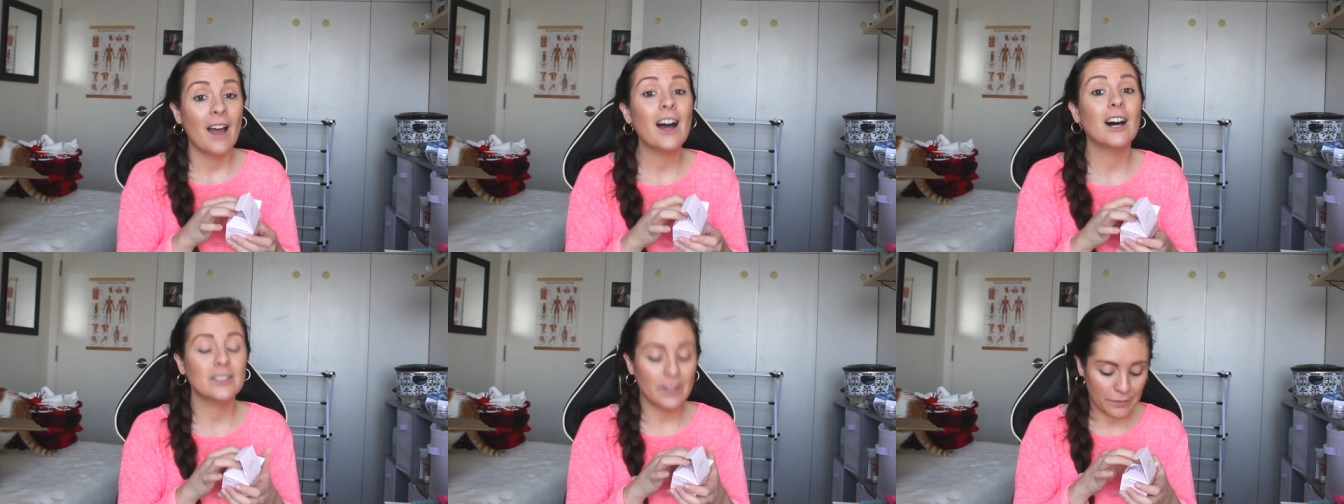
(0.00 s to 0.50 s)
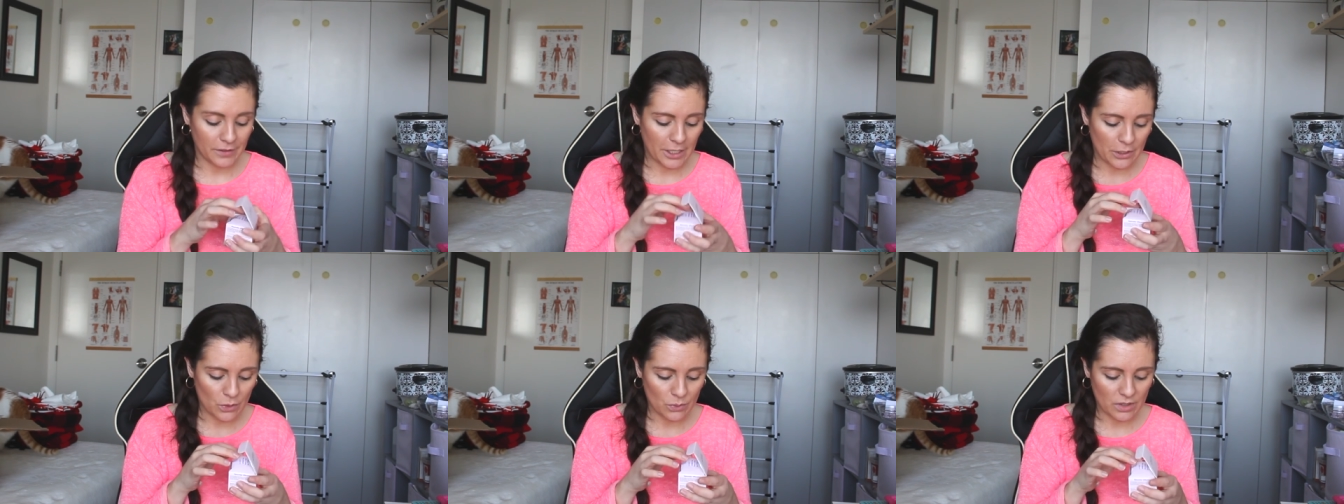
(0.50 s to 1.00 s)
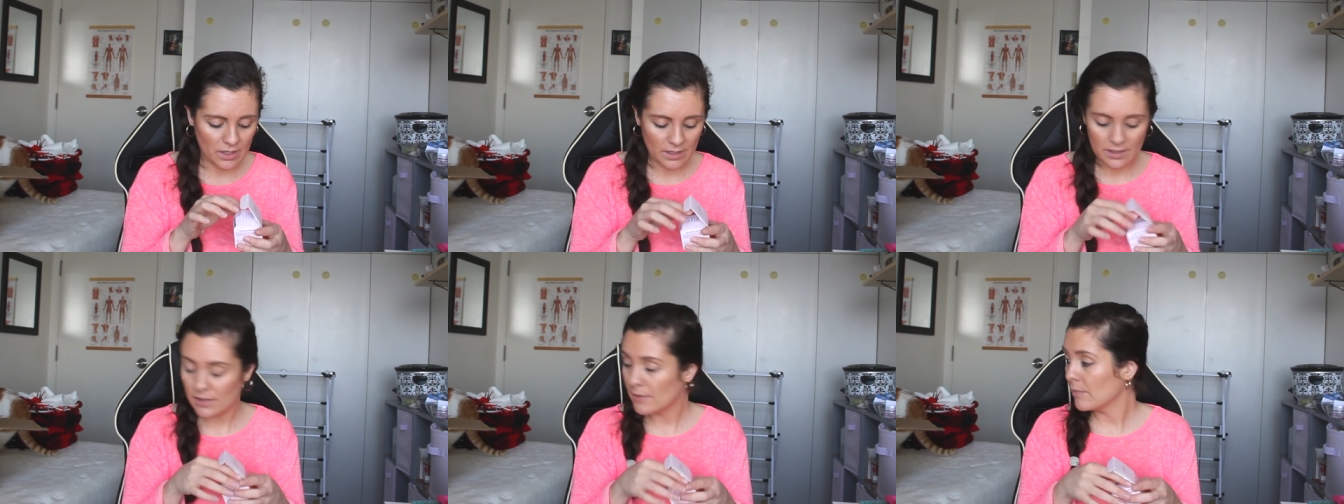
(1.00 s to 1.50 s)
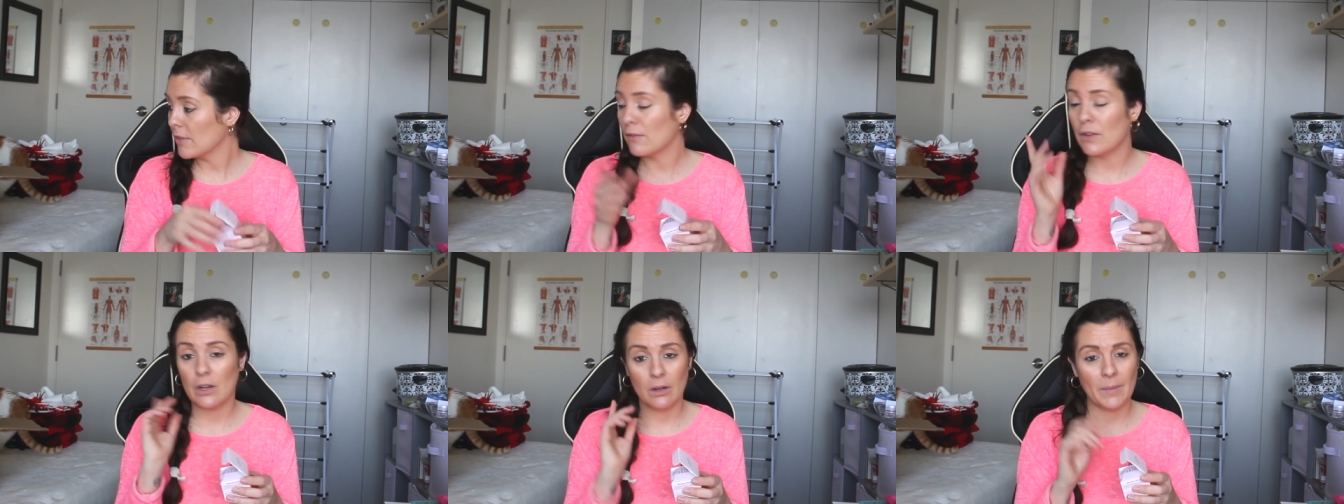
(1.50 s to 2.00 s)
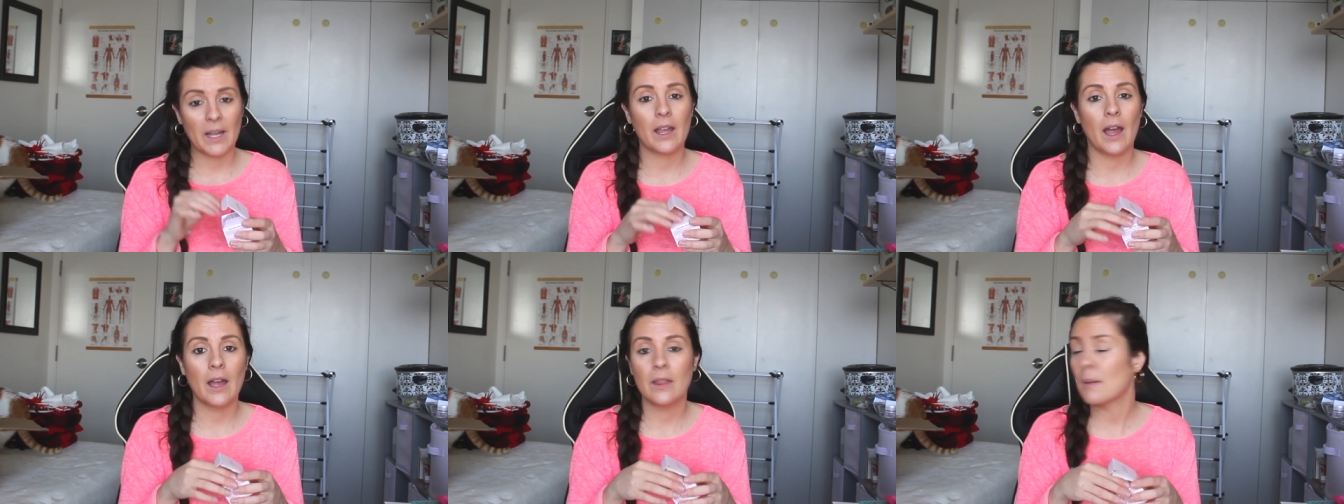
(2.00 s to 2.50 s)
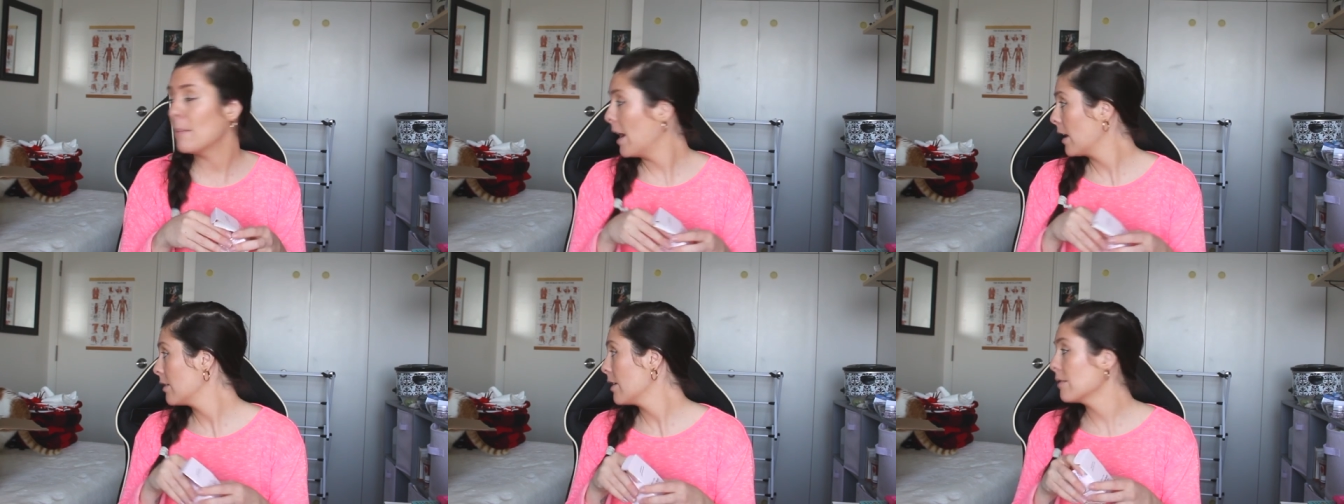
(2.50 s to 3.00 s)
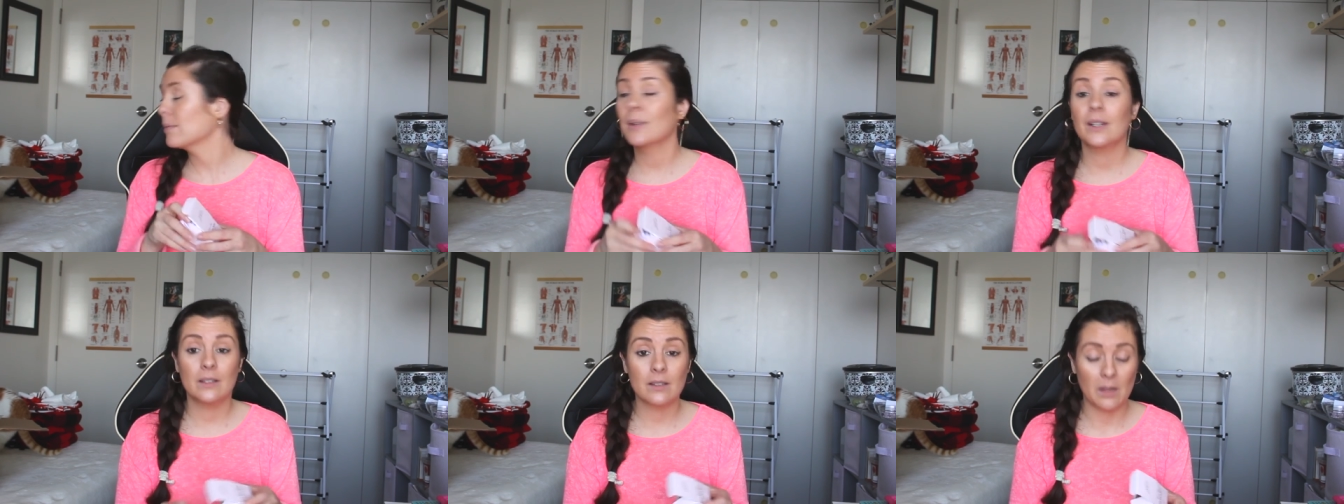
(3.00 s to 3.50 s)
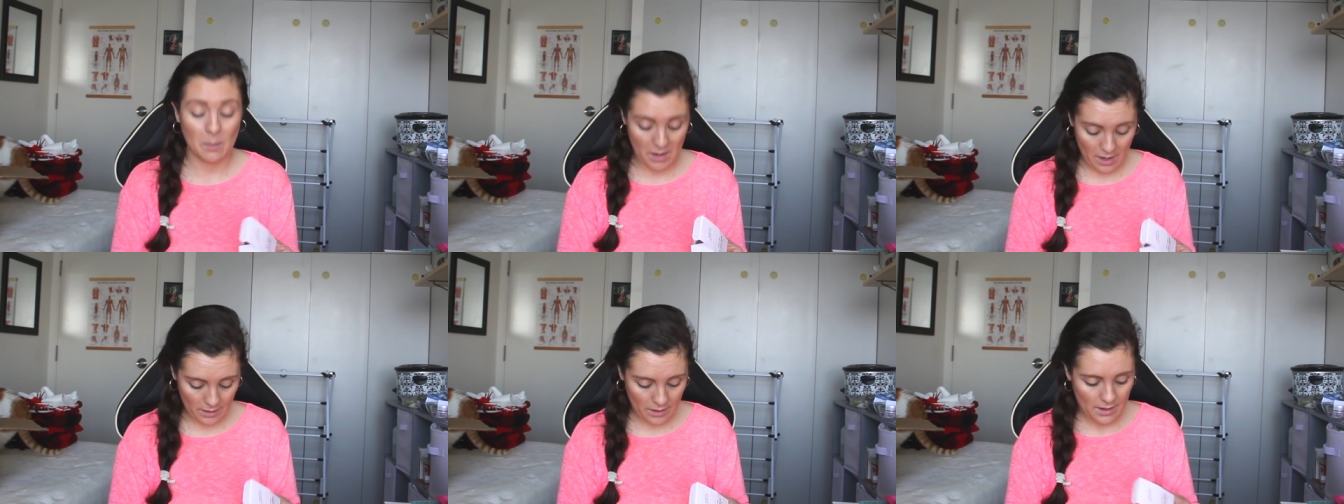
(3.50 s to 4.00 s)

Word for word: I'll definitely use this. If you hear my cat in the background, he's in the back.